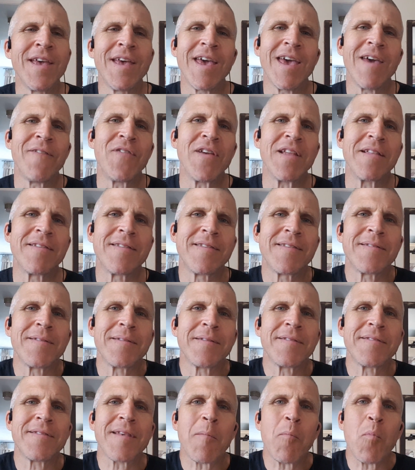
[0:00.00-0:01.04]
If it's
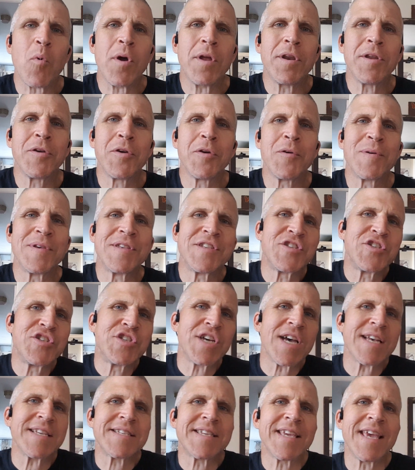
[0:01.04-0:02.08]
someone who is
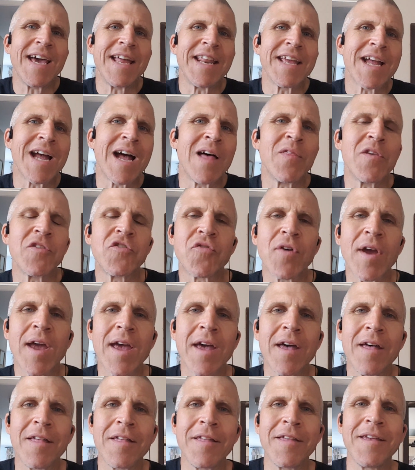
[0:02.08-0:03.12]
just getting on the
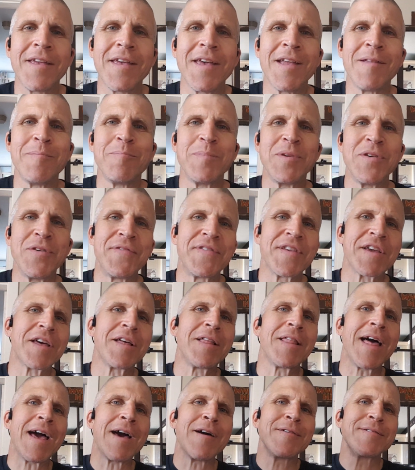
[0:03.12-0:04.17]
trail and music
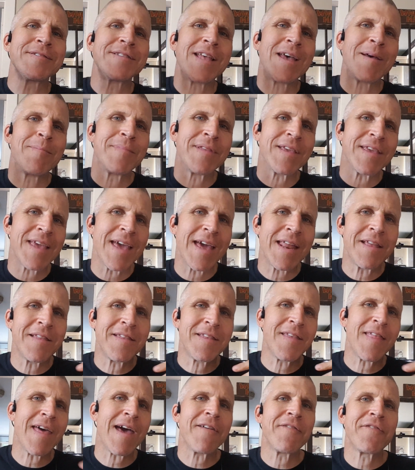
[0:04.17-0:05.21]
allows them to get
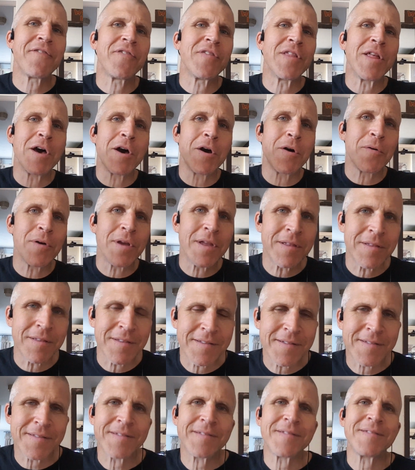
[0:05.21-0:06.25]
into that flow and
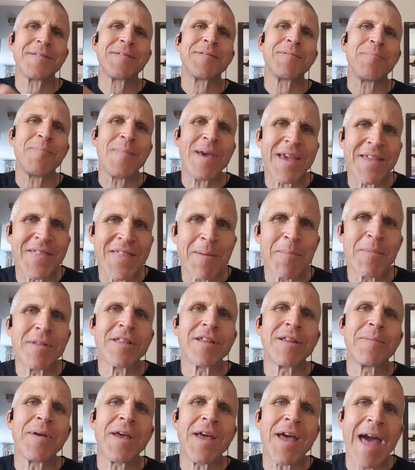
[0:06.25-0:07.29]
make them a
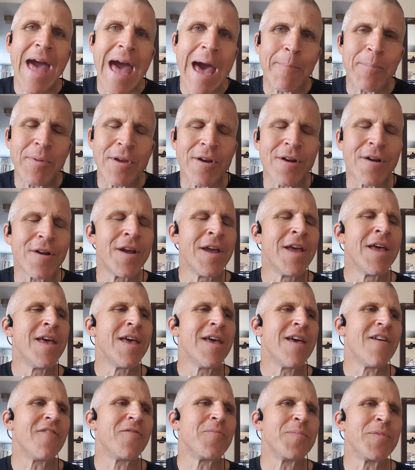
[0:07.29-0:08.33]
little bit happier,
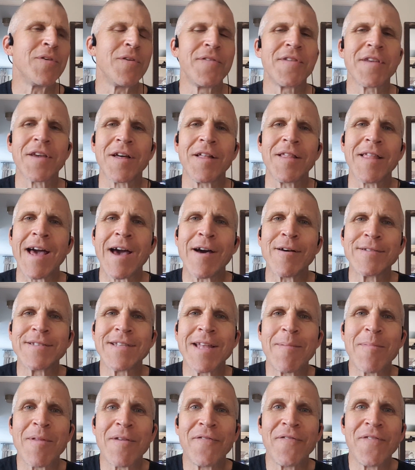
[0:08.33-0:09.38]
if music allows
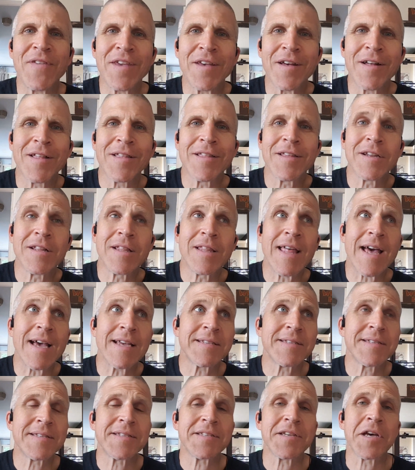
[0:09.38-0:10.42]
them to feel a little
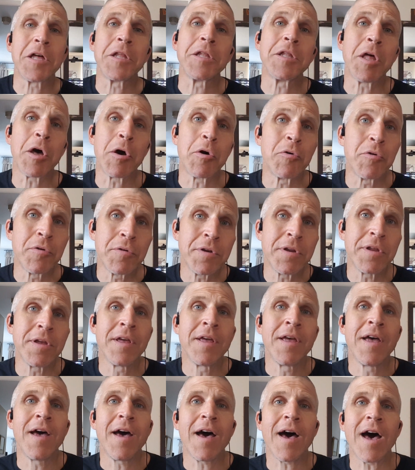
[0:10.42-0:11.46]
less alone,
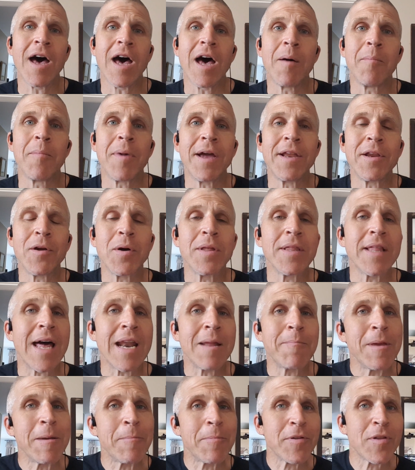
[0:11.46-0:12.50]
I know a lot
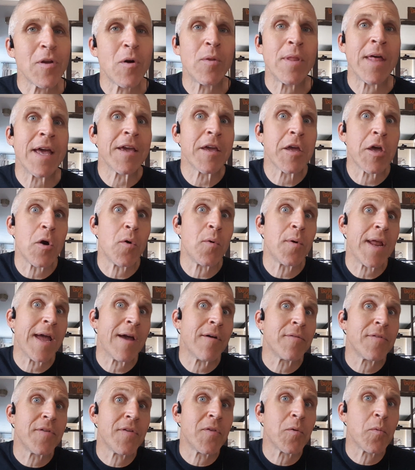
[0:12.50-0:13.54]
of people don't like going
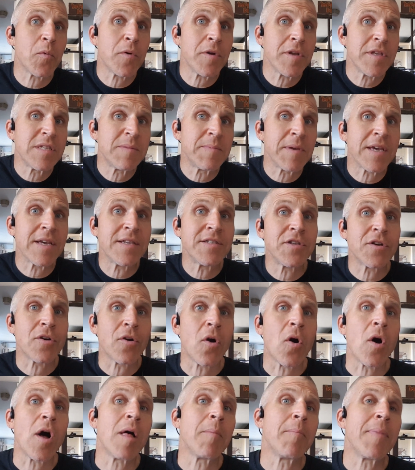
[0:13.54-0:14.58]
out into the woods because you're
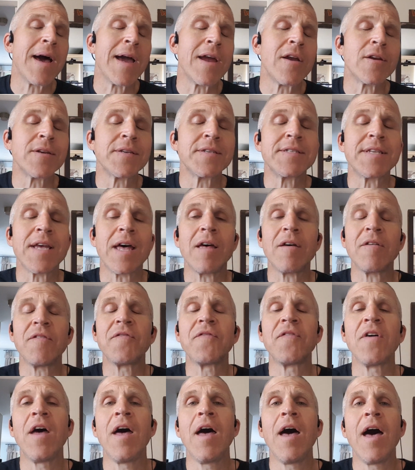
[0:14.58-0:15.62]
all by yourself.